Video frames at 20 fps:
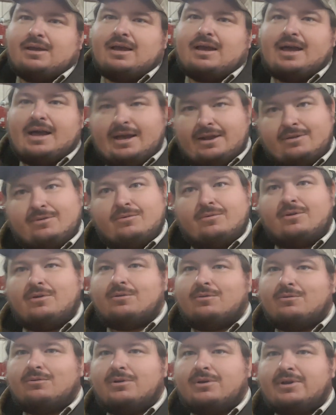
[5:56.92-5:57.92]
I don't
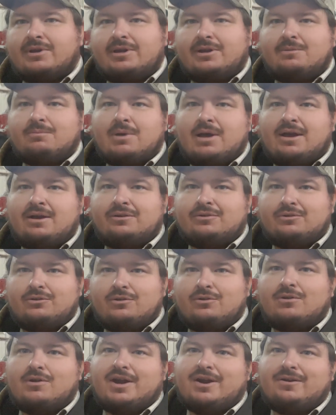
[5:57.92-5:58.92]
know in about
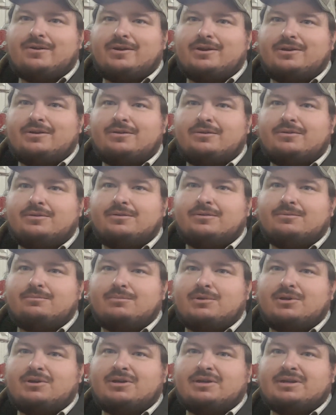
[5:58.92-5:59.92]
your area,
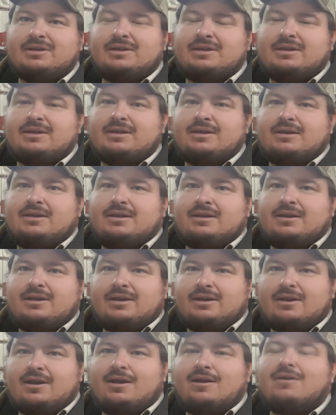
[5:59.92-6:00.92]
but
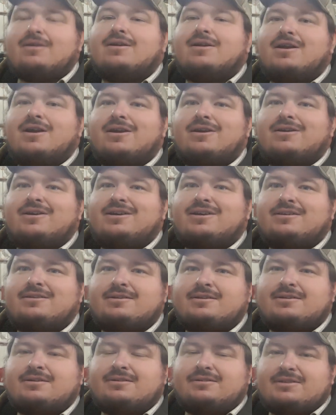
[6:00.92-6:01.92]
in our area,
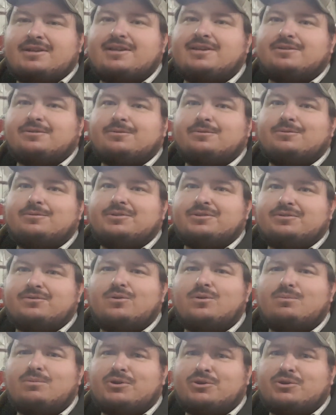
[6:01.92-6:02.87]
diesel is normally